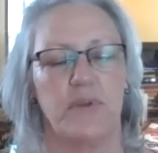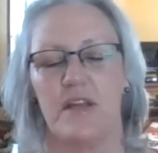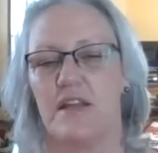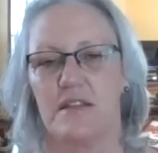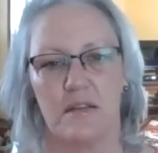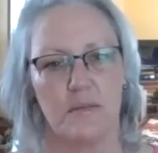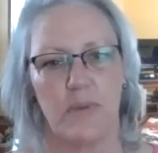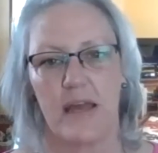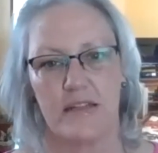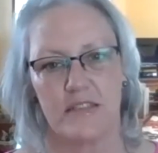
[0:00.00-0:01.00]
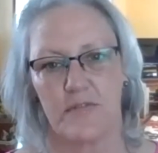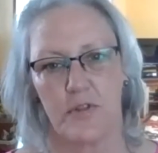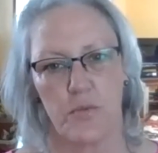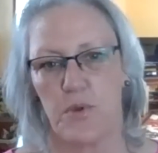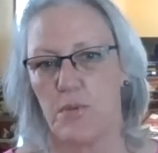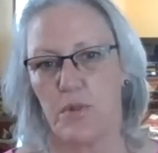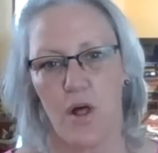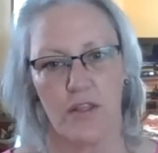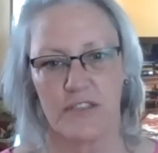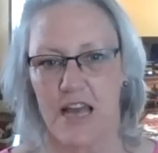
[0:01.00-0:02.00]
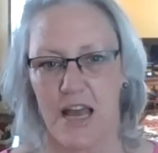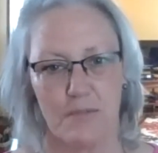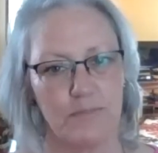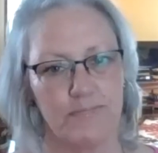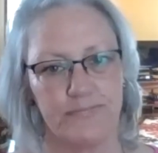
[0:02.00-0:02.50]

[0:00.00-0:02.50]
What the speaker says: being at the behest of other people all the time.